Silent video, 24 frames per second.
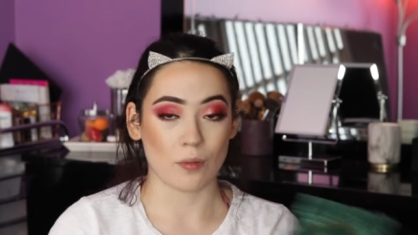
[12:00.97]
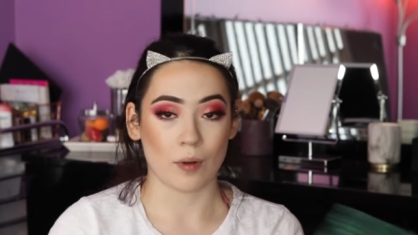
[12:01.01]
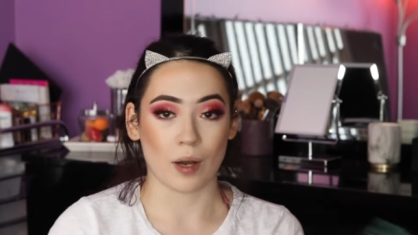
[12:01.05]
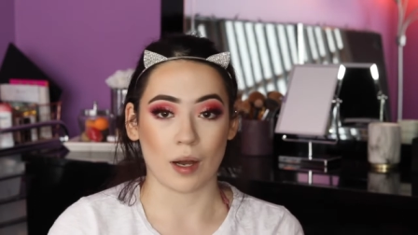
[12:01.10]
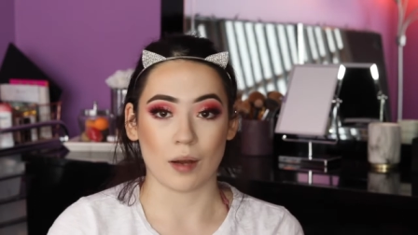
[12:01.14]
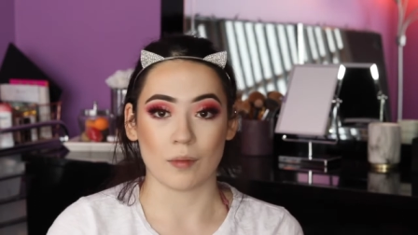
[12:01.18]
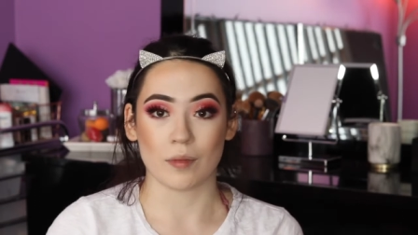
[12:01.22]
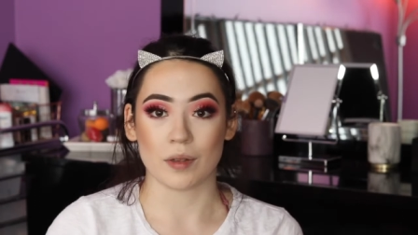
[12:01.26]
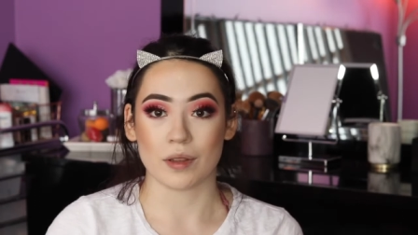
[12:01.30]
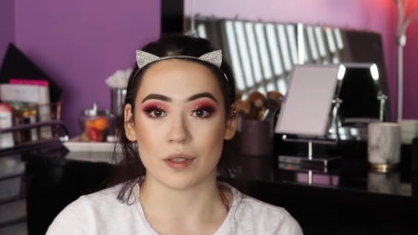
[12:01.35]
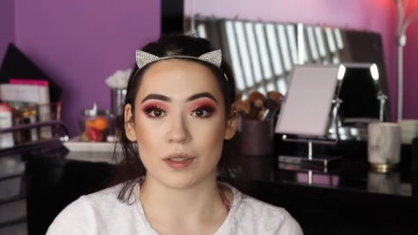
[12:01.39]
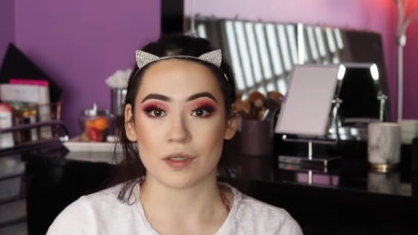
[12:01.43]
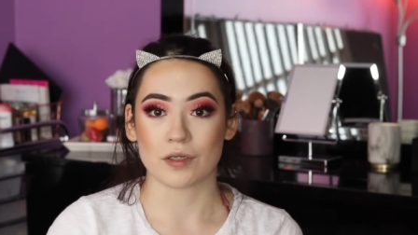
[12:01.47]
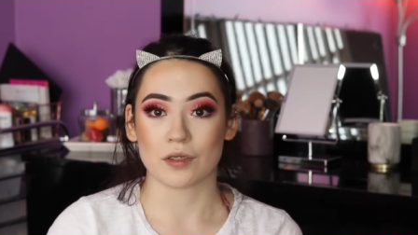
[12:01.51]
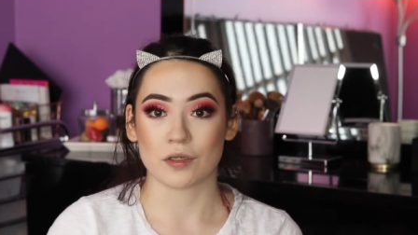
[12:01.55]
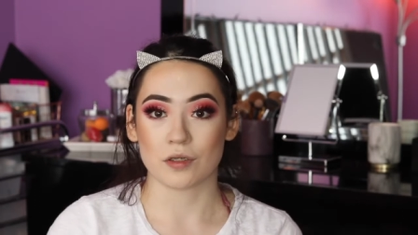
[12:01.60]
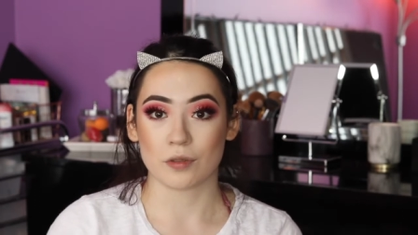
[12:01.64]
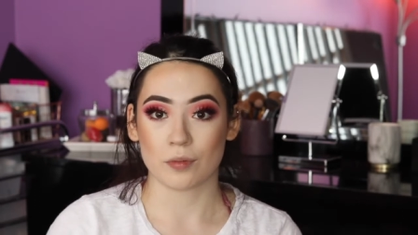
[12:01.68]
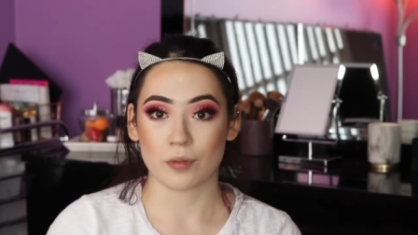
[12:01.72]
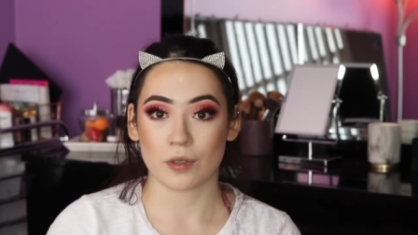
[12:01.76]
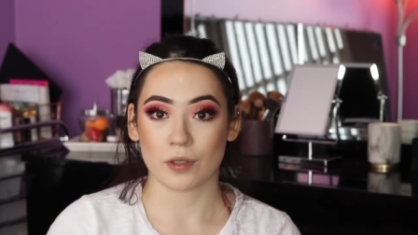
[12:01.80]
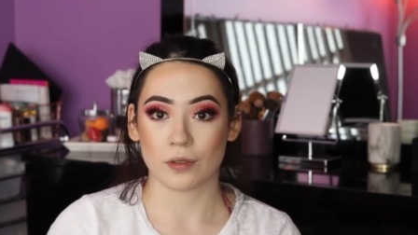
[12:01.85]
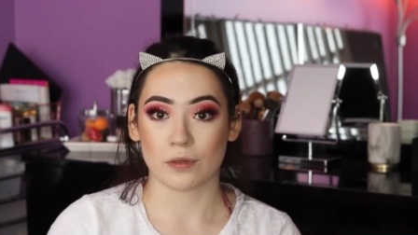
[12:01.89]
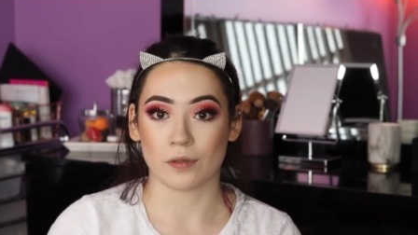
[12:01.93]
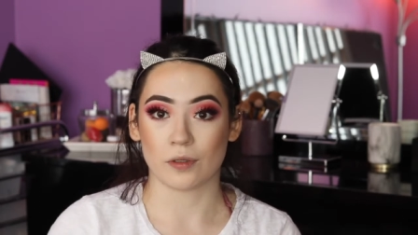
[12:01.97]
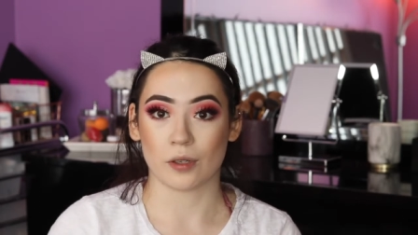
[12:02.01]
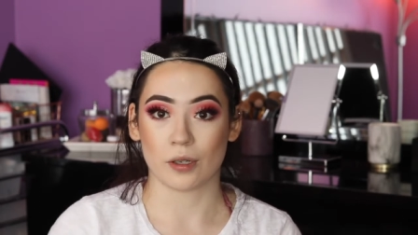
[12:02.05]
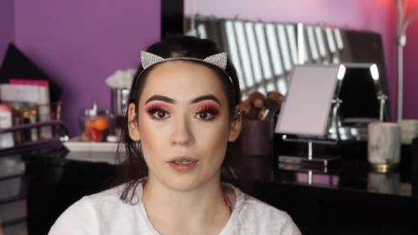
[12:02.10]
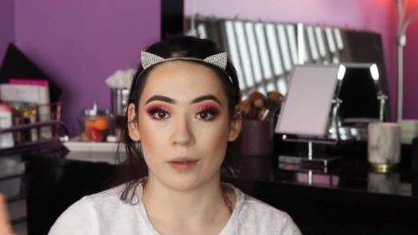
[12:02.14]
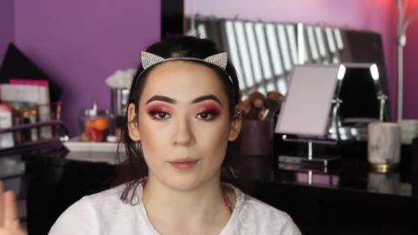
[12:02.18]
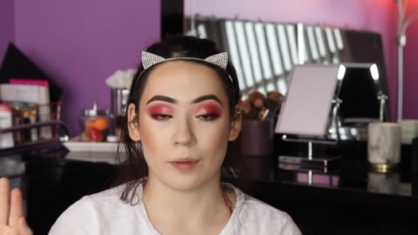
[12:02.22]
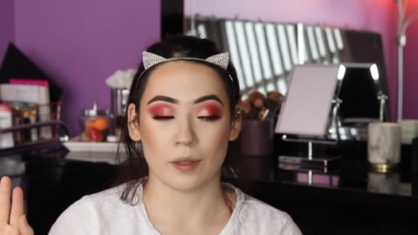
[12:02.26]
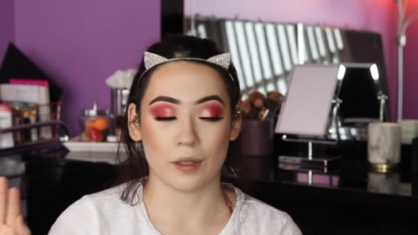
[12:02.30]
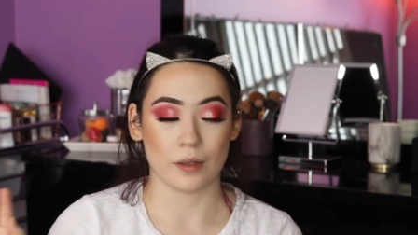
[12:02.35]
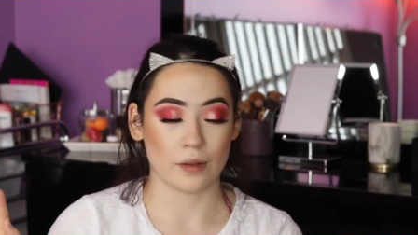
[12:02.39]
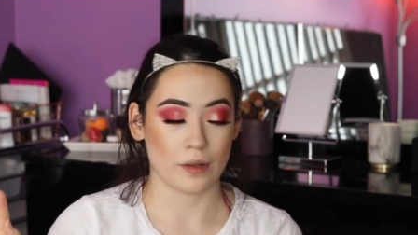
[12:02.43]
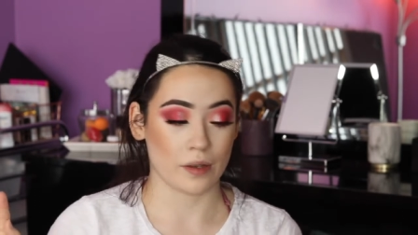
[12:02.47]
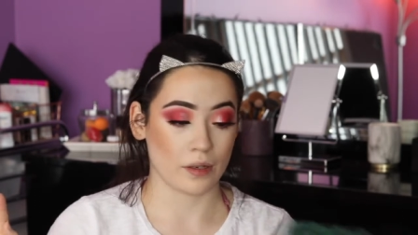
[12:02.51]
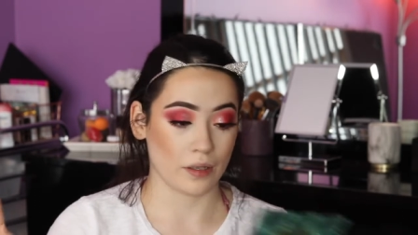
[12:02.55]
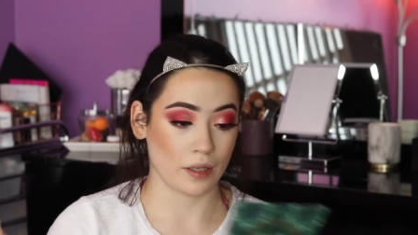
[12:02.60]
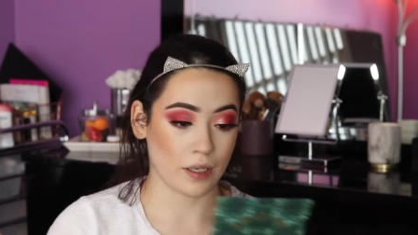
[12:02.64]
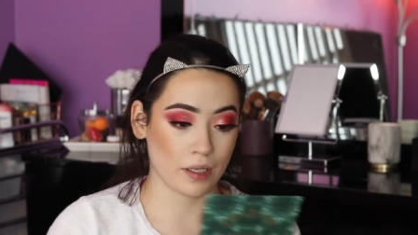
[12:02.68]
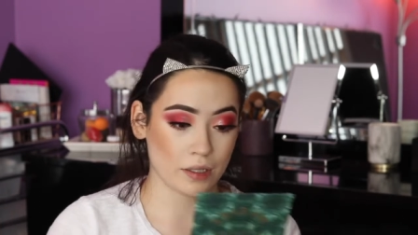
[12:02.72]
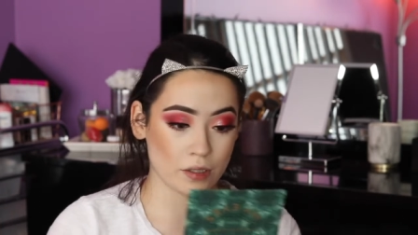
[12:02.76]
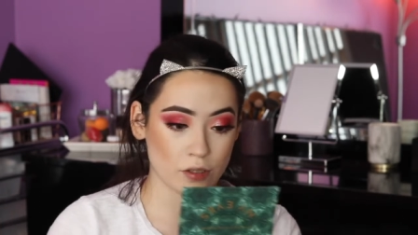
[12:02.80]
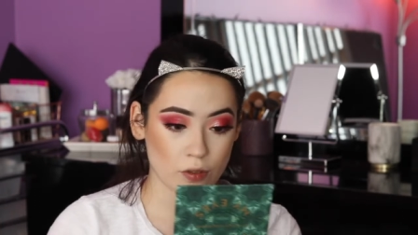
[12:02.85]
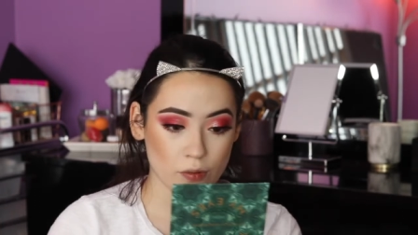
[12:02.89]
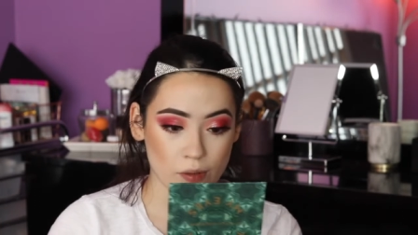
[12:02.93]
bomb and they're super affordable. They're
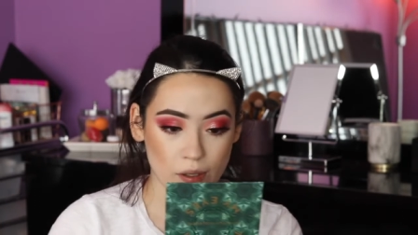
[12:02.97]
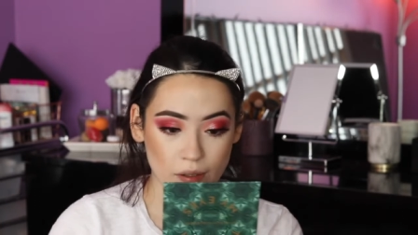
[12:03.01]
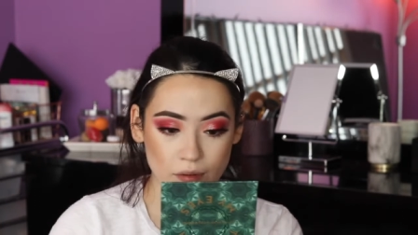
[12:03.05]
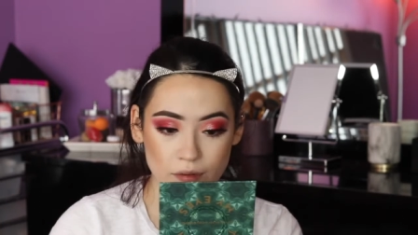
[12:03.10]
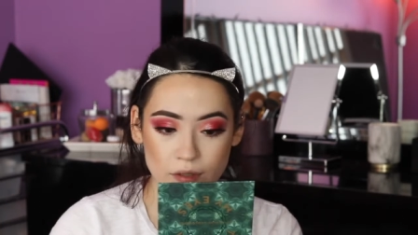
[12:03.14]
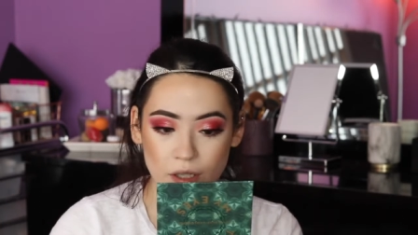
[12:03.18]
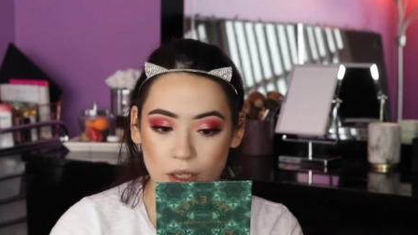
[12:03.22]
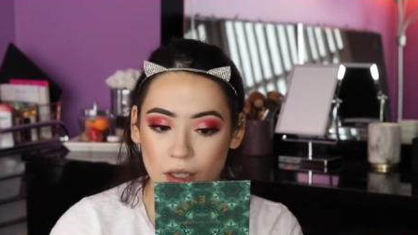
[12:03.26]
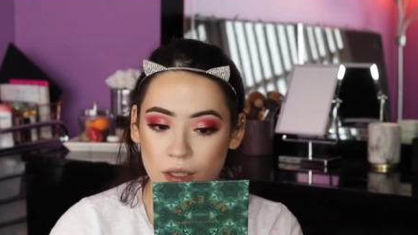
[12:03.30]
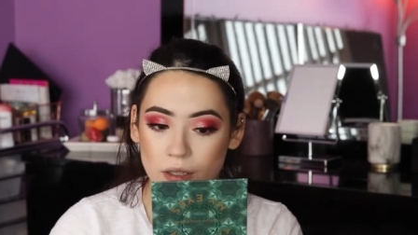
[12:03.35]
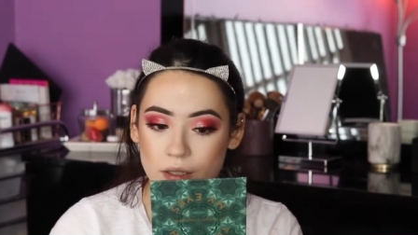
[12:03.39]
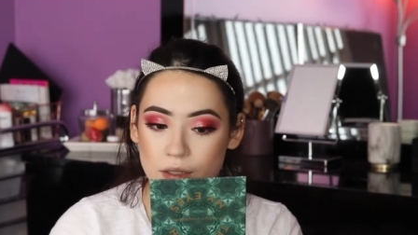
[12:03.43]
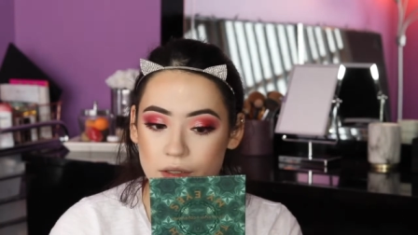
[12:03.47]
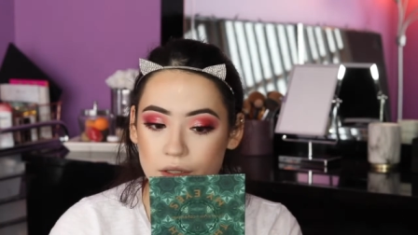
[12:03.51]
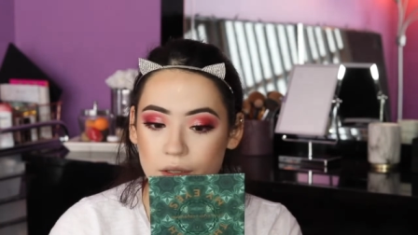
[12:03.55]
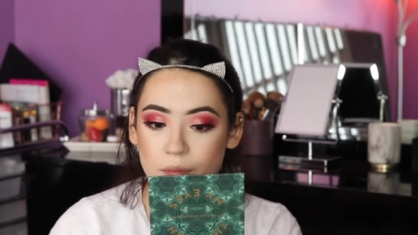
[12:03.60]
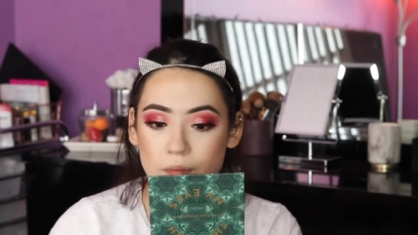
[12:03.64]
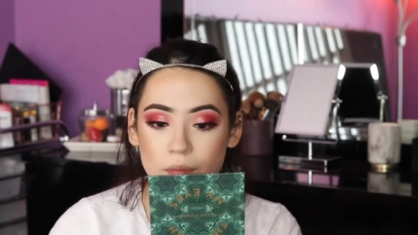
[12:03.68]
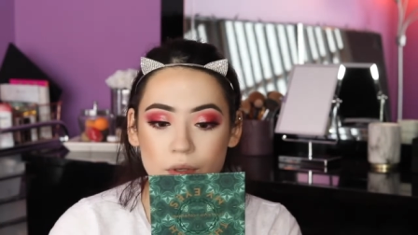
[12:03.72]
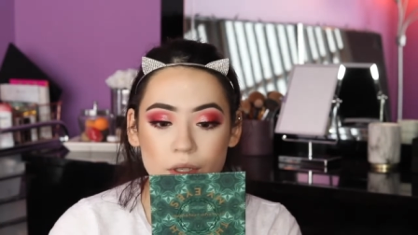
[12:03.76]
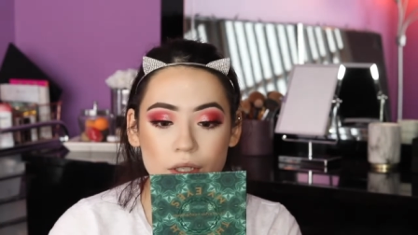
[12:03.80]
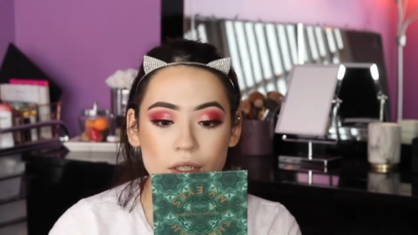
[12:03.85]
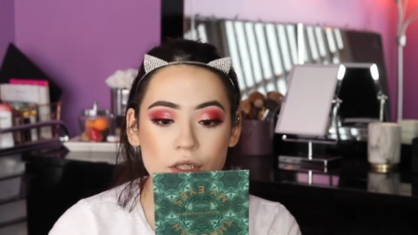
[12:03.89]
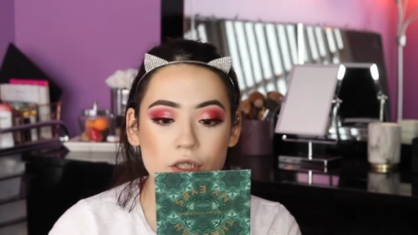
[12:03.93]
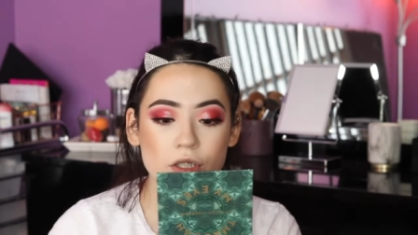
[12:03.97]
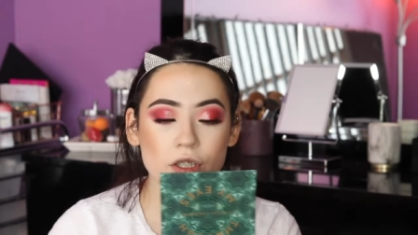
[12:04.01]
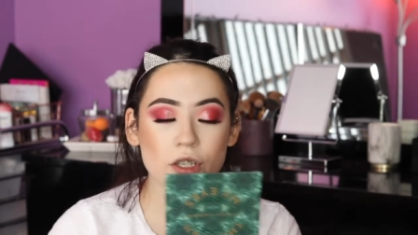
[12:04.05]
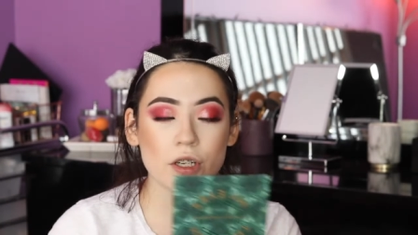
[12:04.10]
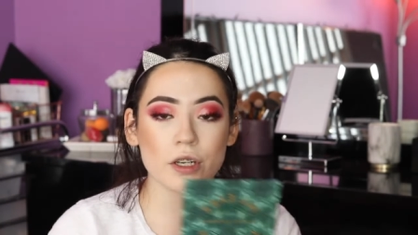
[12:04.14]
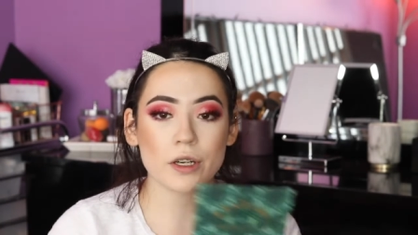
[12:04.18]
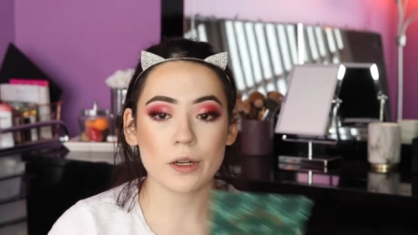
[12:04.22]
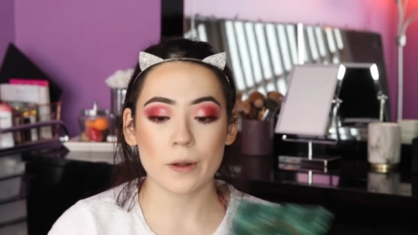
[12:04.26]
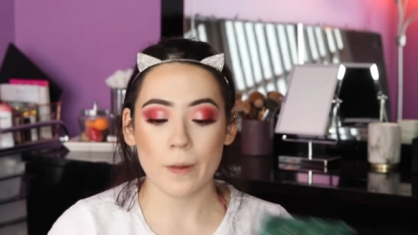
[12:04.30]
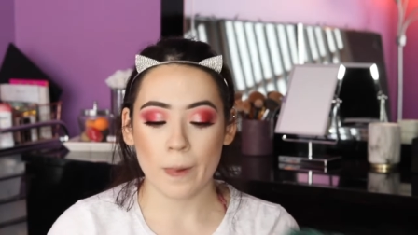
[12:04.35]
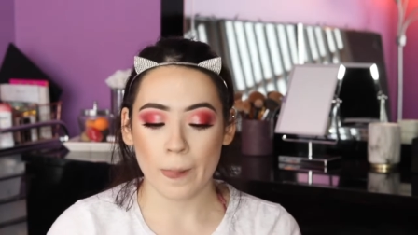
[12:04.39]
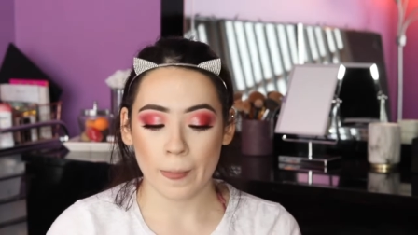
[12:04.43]
like $12, I'm pretty sure.